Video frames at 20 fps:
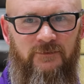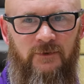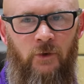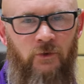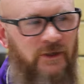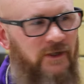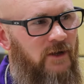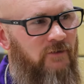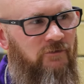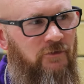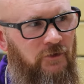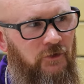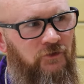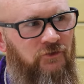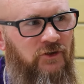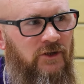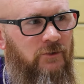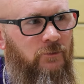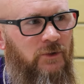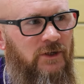only have
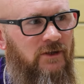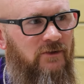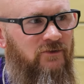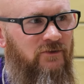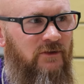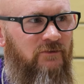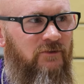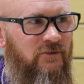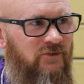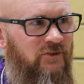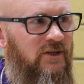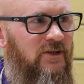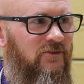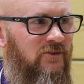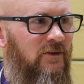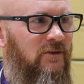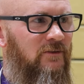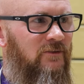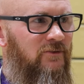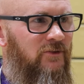13 weeks of a
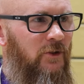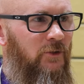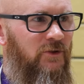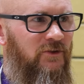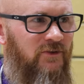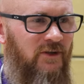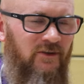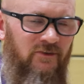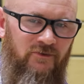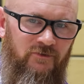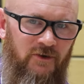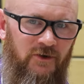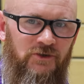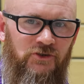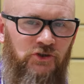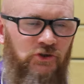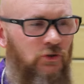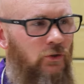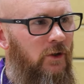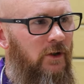season, so it's very
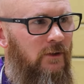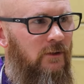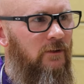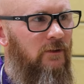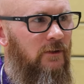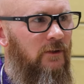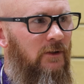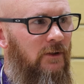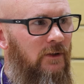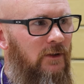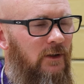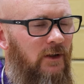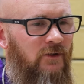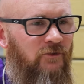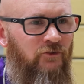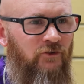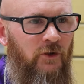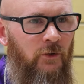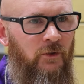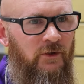short.
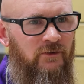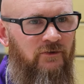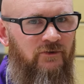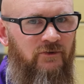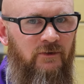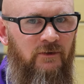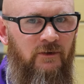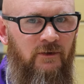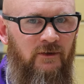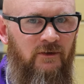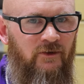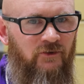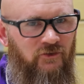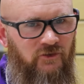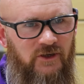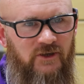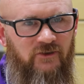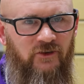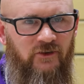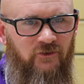And so it's the
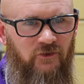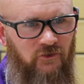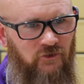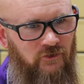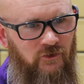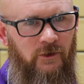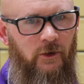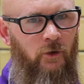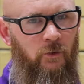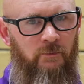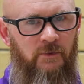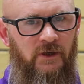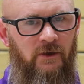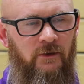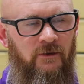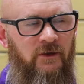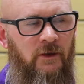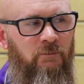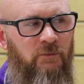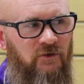season's a slow
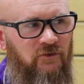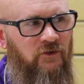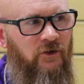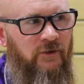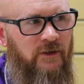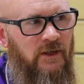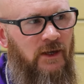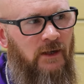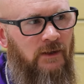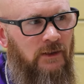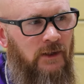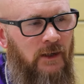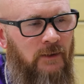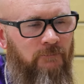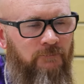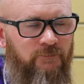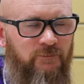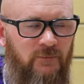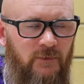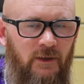build up until the end game,
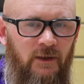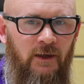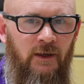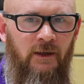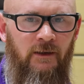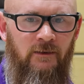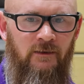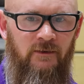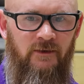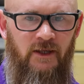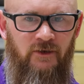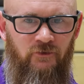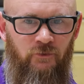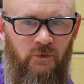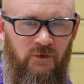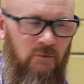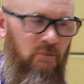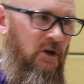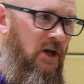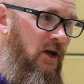and that's
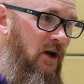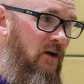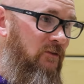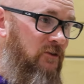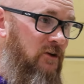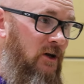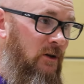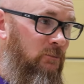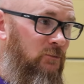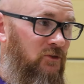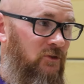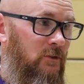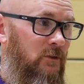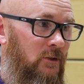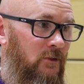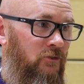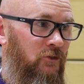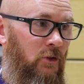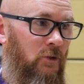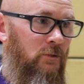when the payoff comes.
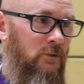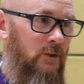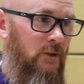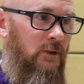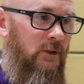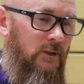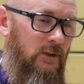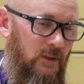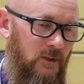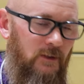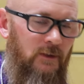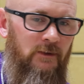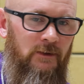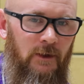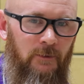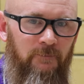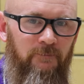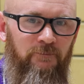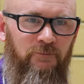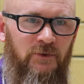So,
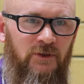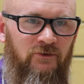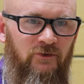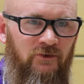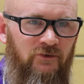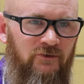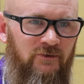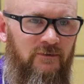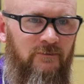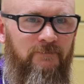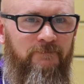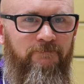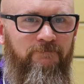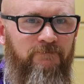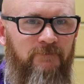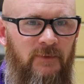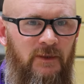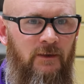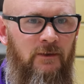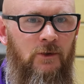yep, just
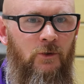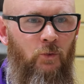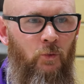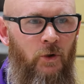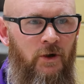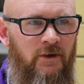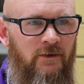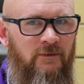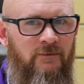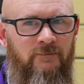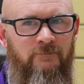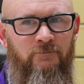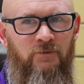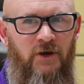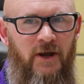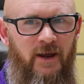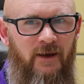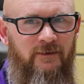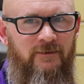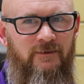one
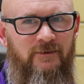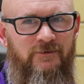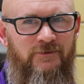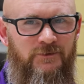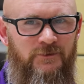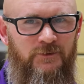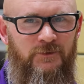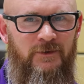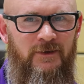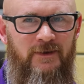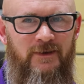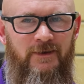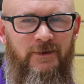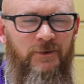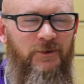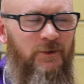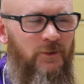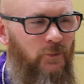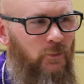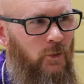practice,
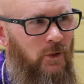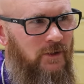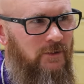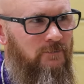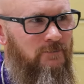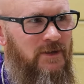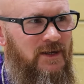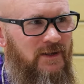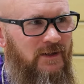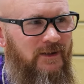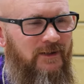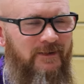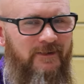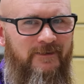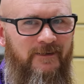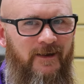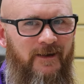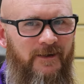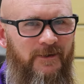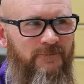one meet at a
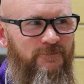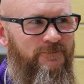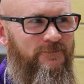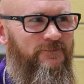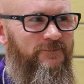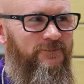time.